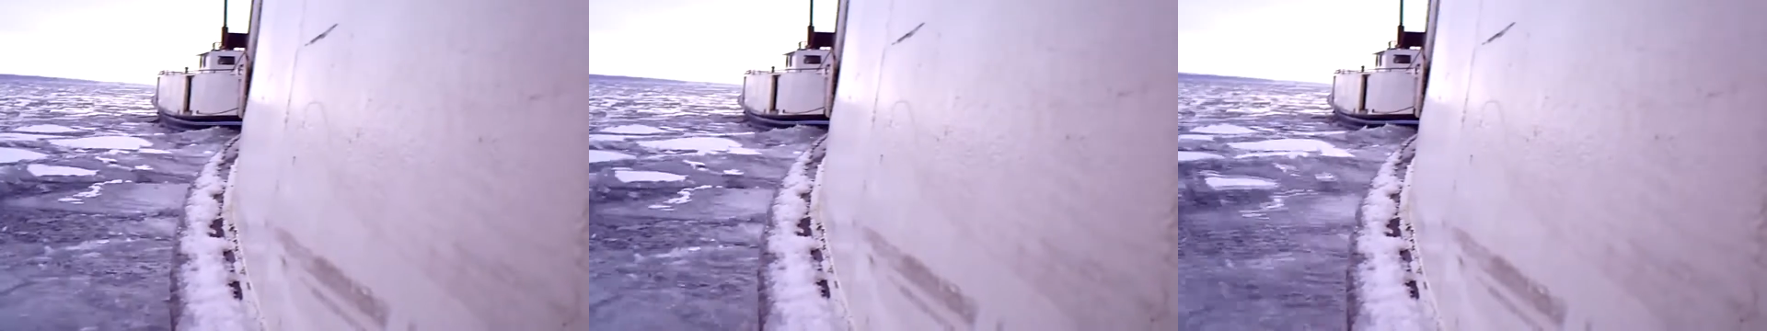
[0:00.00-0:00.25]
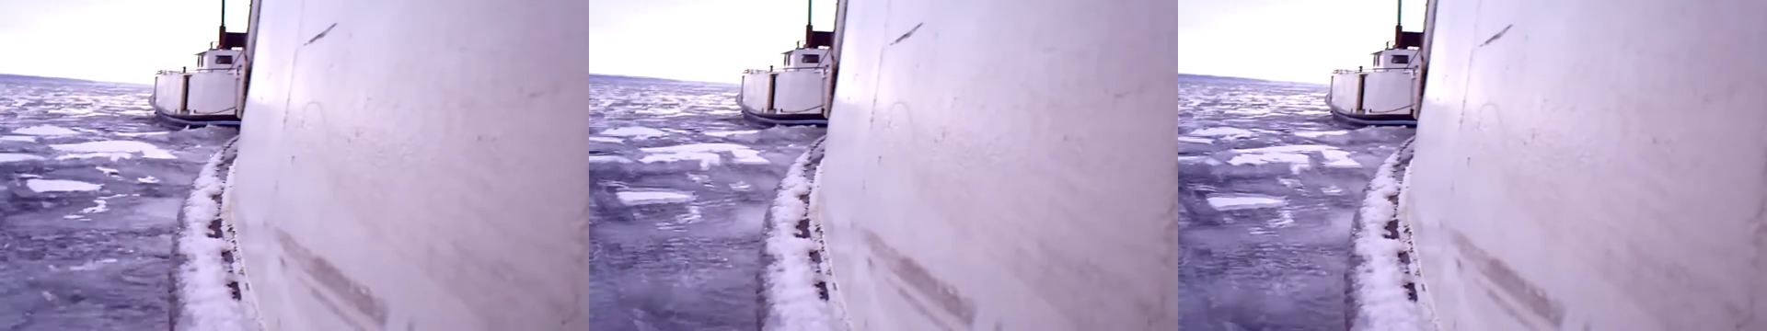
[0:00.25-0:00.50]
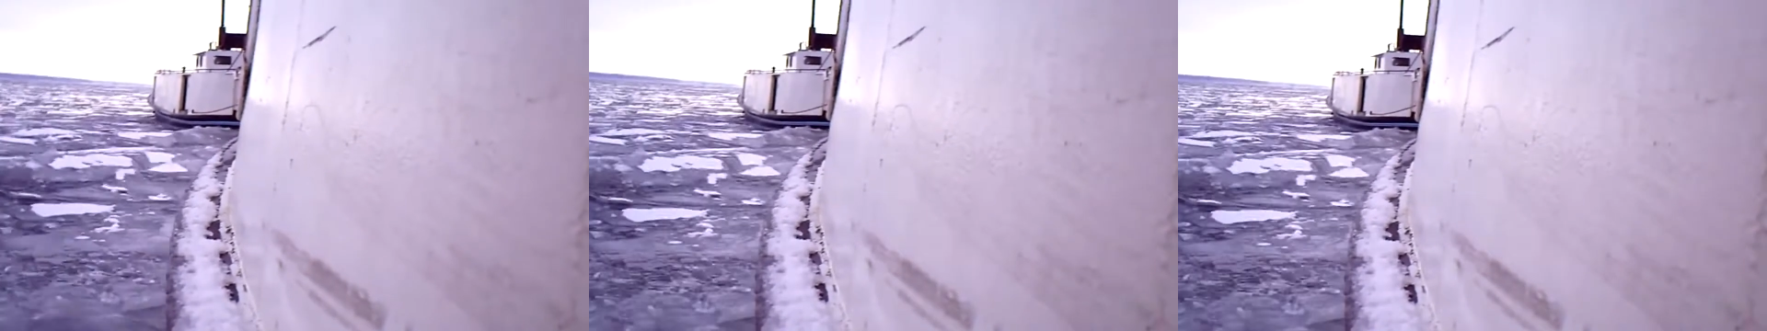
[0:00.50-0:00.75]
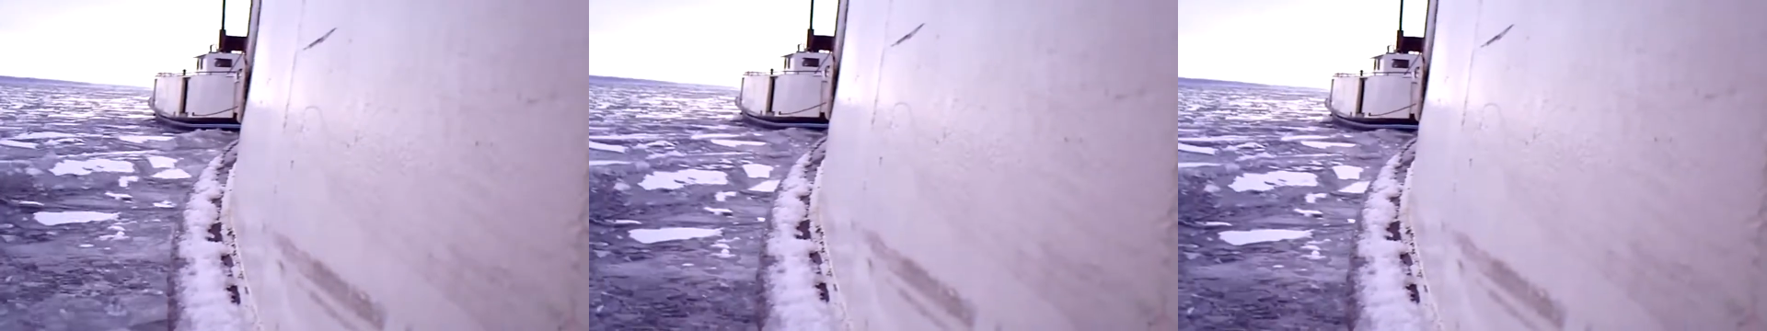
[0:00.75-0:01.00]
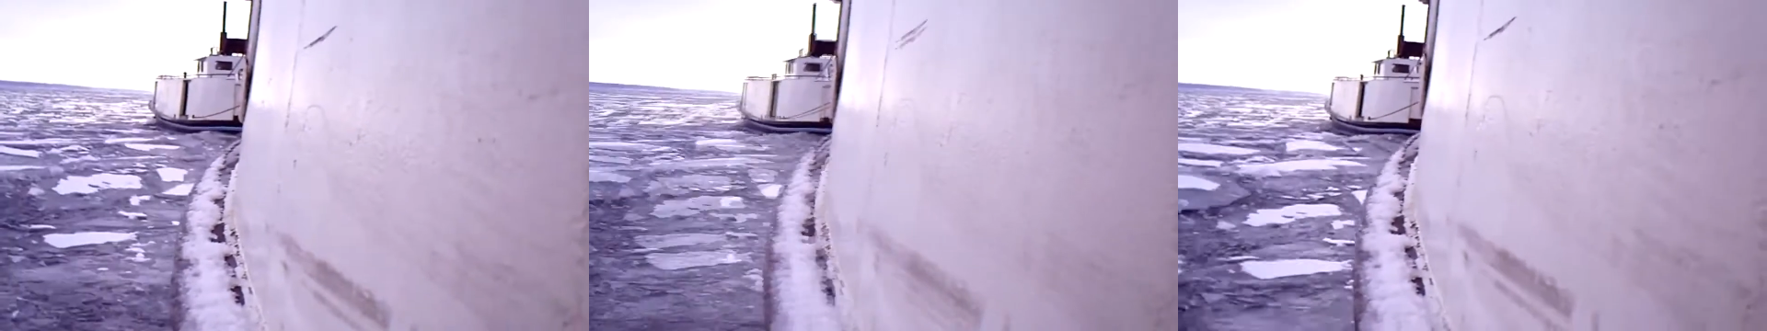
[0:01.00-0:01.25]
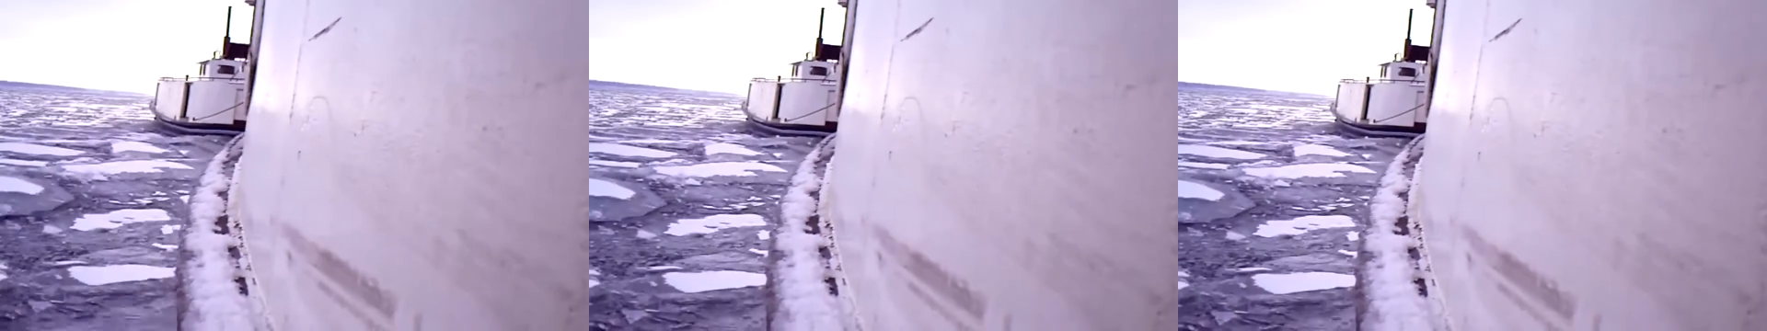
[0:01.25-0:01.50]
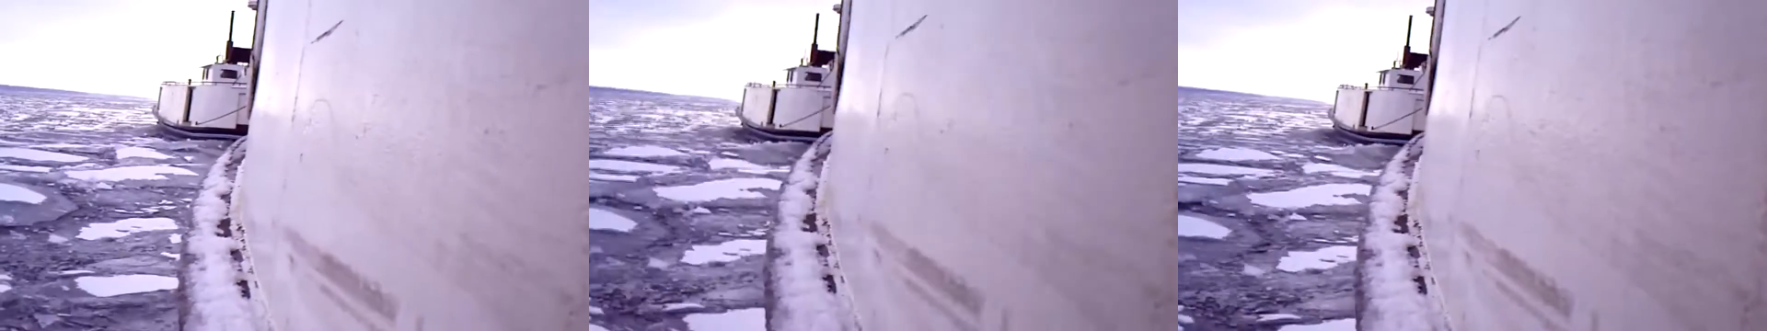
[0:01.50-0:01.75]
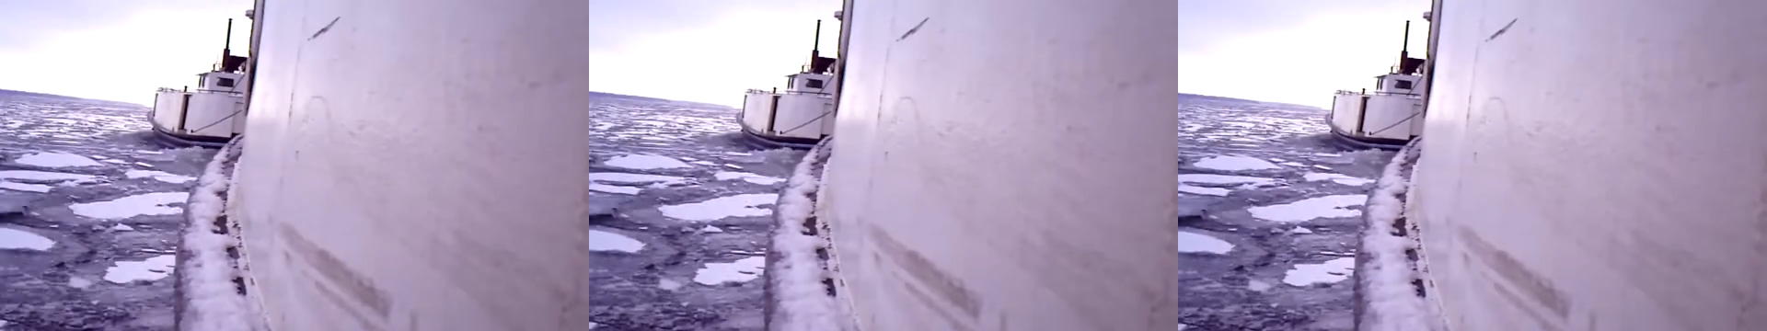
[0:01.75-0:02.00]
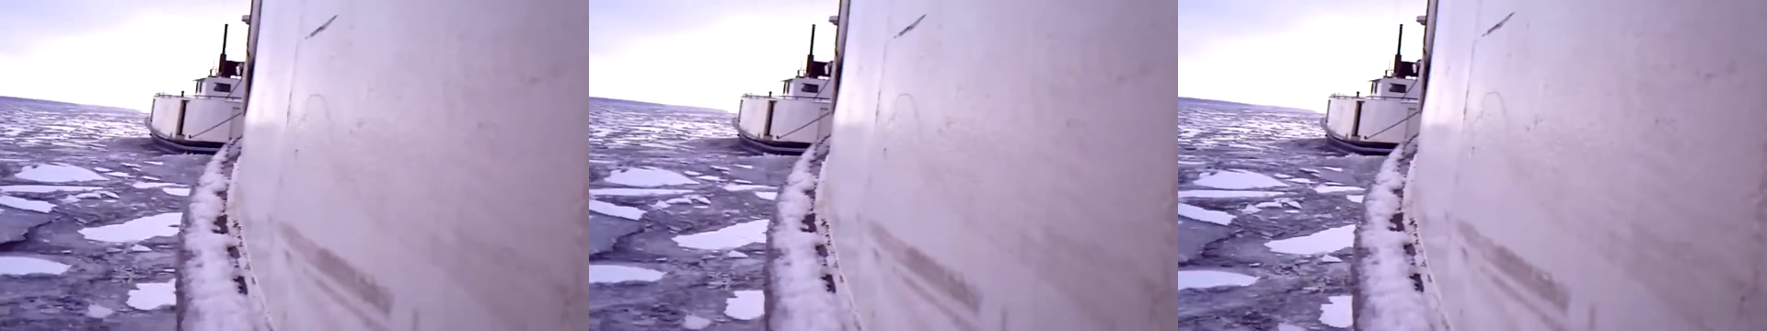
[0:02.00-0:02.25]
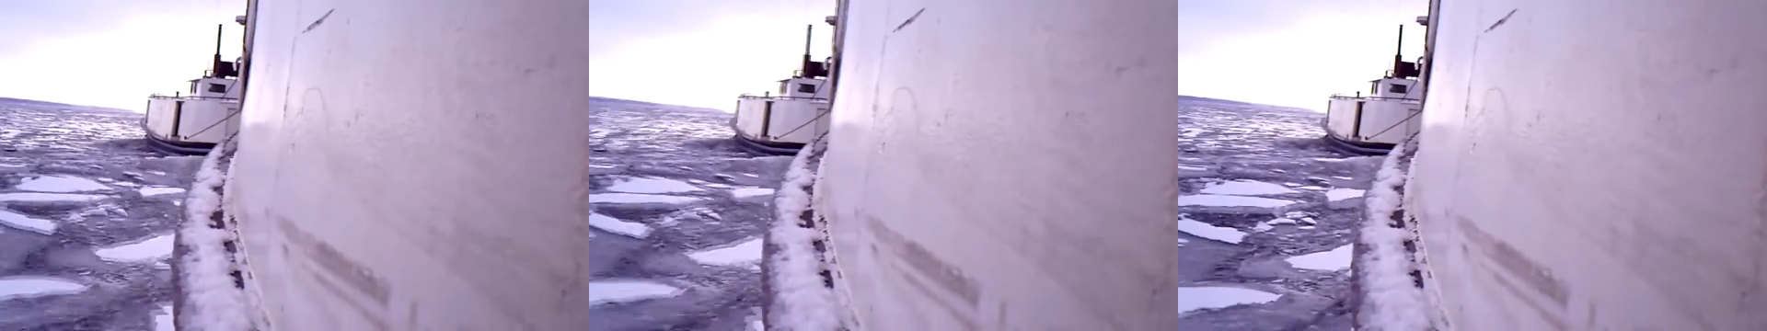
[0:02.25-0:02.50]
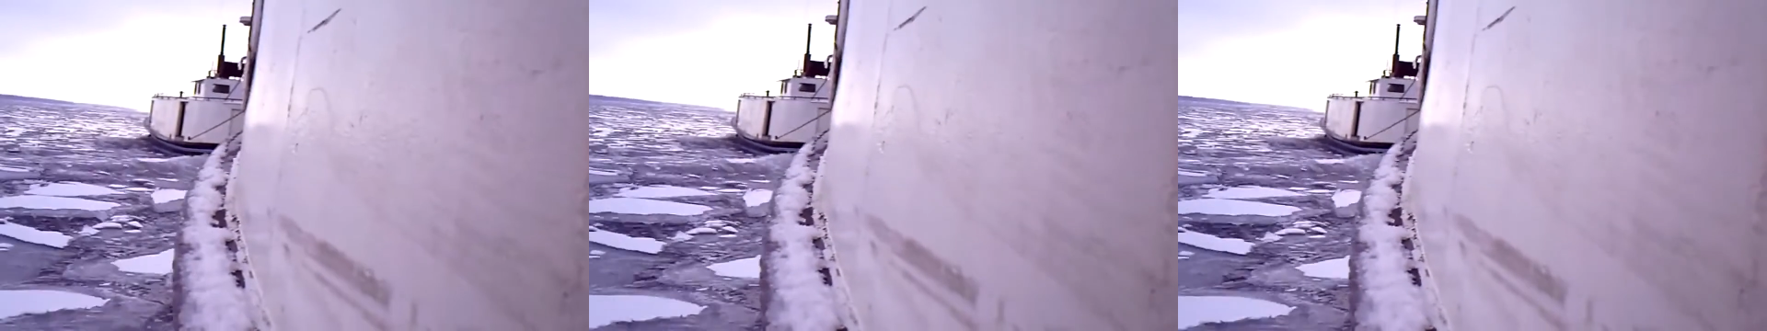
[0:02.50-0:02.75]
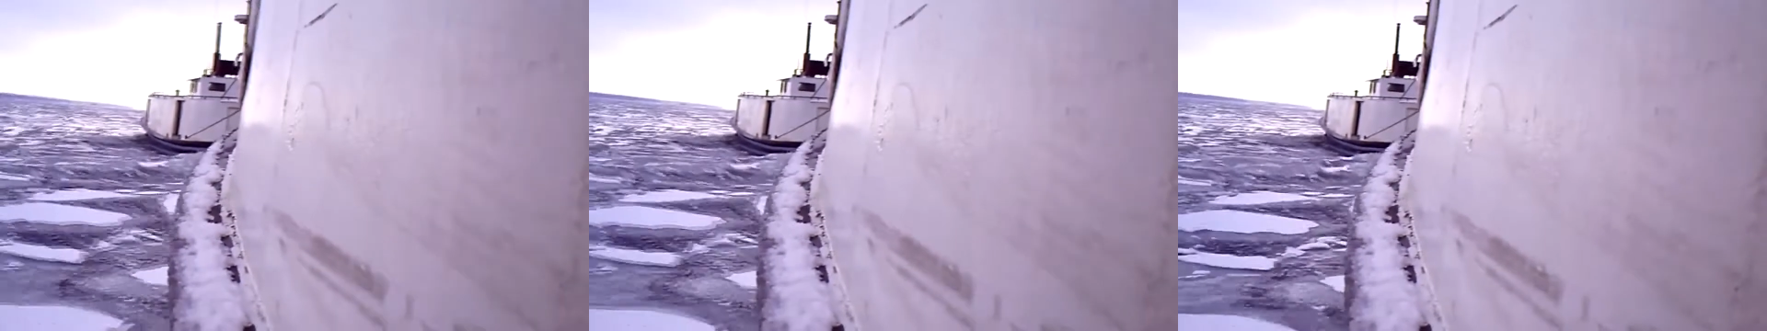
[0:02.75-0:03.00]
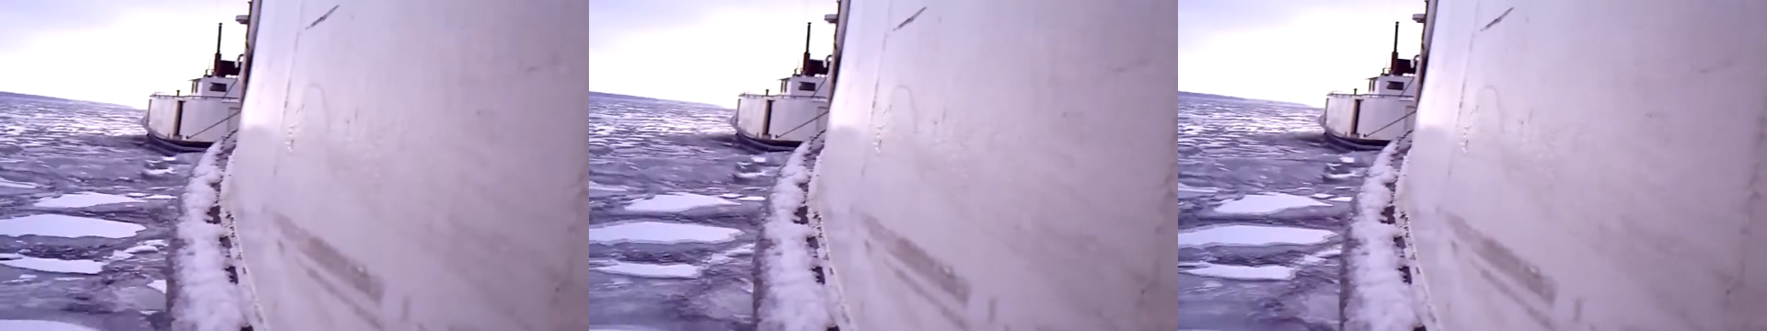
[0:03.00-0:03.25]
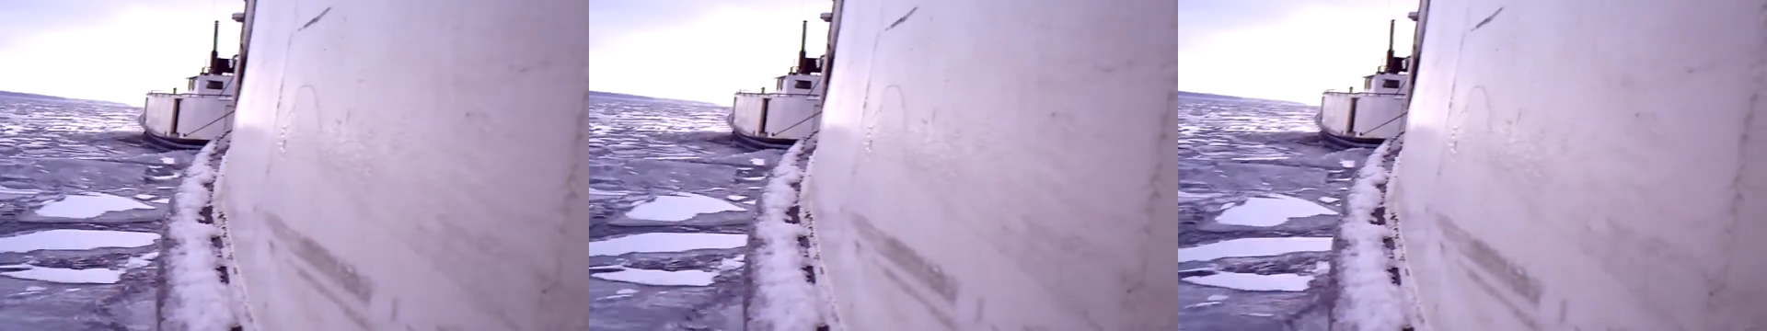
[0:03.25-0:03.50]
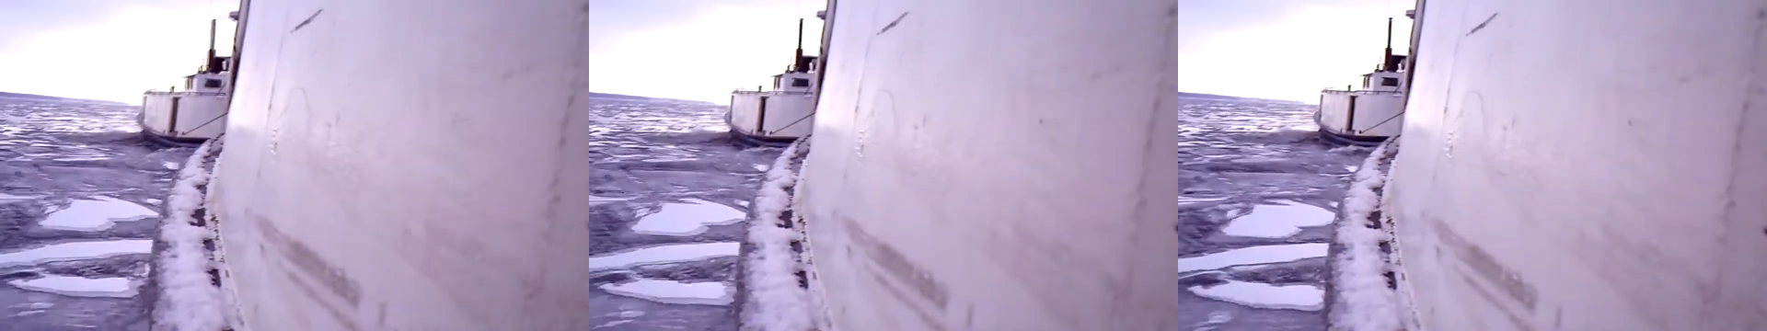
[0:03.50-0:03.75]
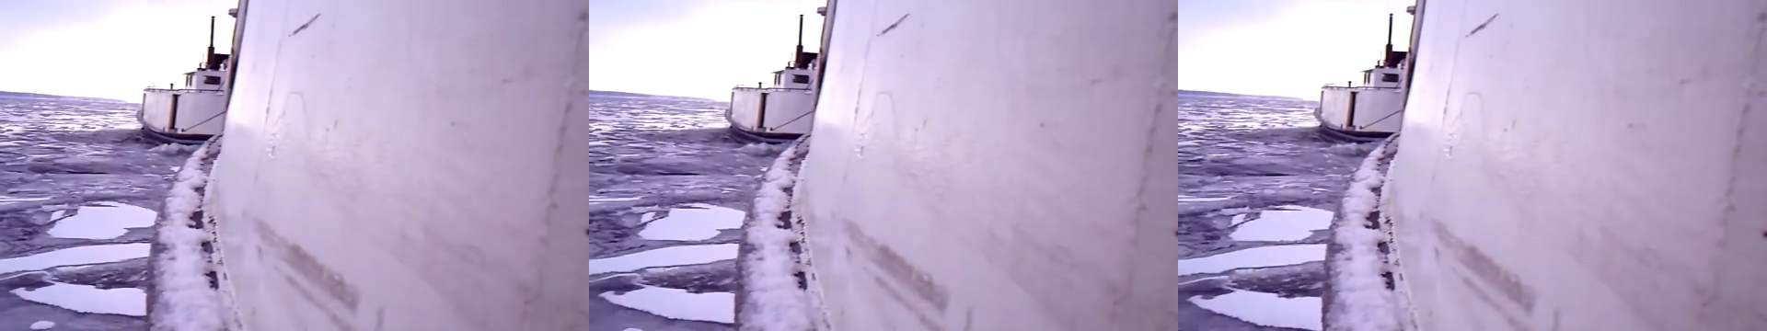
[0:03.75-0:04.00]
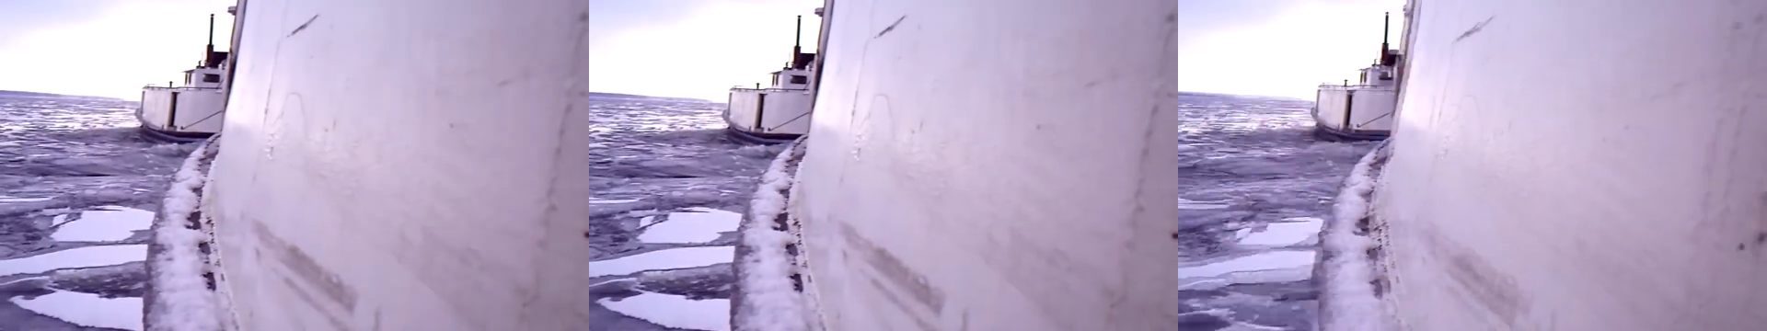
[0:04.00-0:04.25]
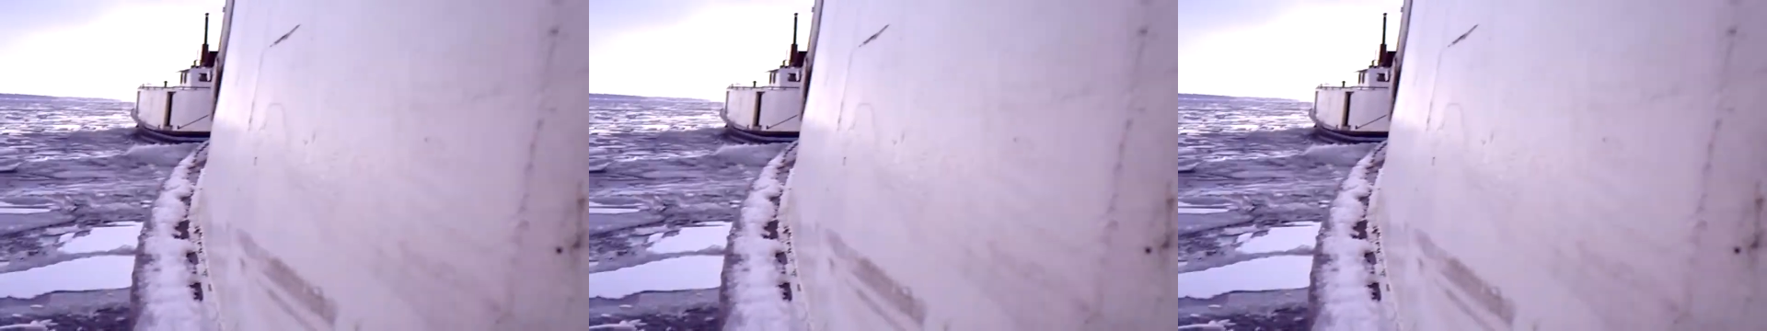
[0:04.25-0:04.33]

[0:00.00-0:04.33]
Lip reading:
Nobody's mouth can be seen.